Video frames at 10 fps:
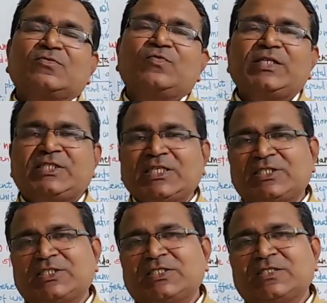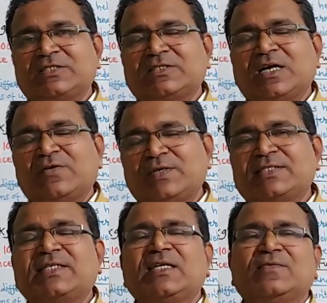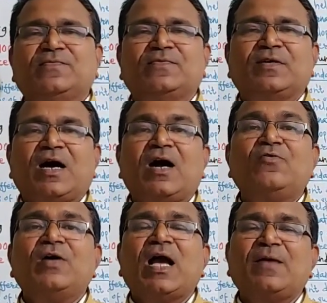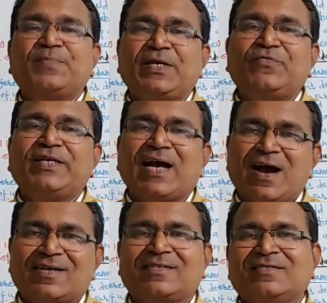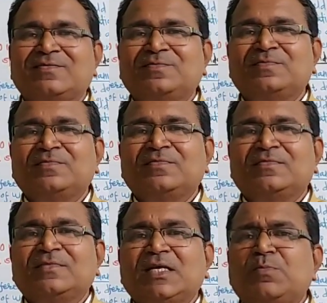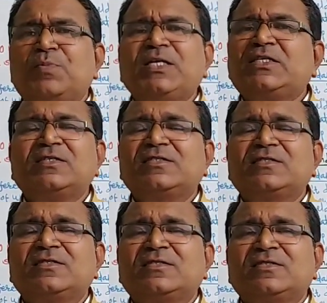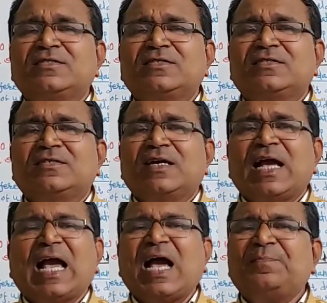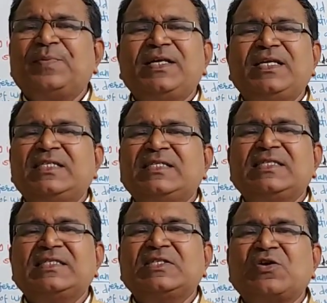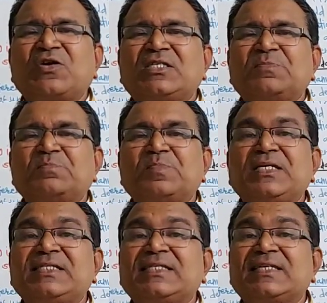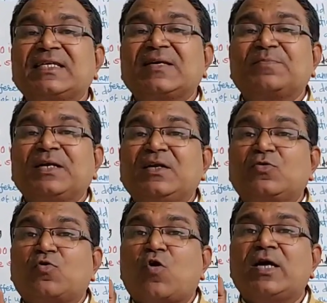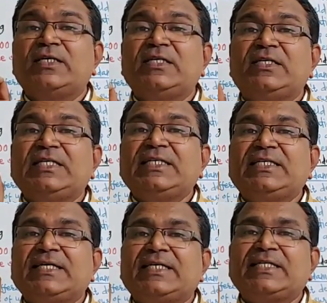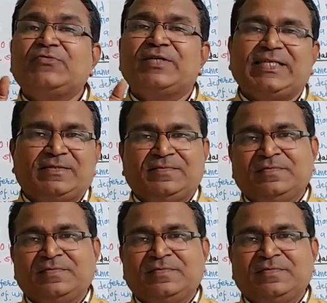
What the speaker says: we judge ourselves how happy we are. But happiness is not measurable quantitatively.